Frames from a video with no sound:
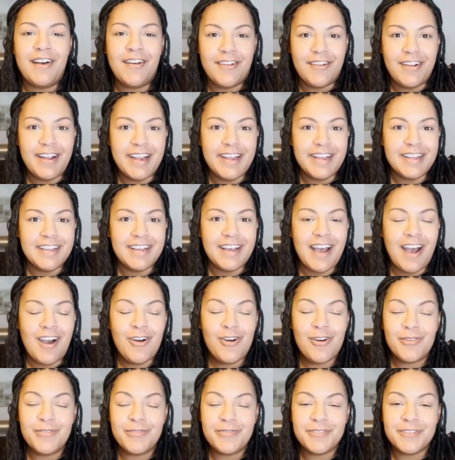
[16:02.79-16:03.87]
All right.
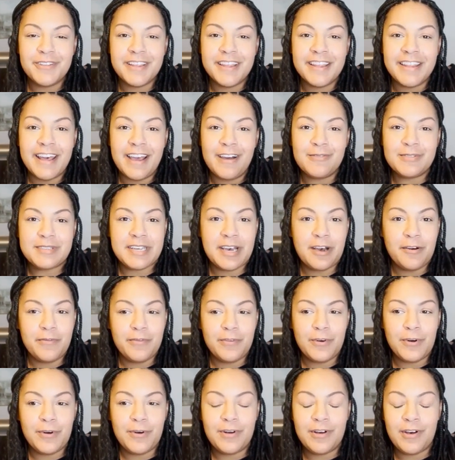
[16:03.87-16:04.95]
Hopefully that was
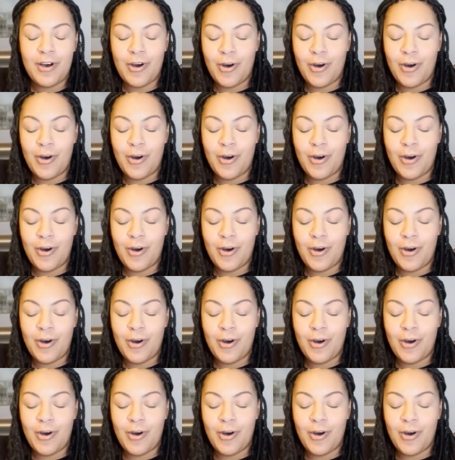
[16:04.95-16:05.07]
helpful.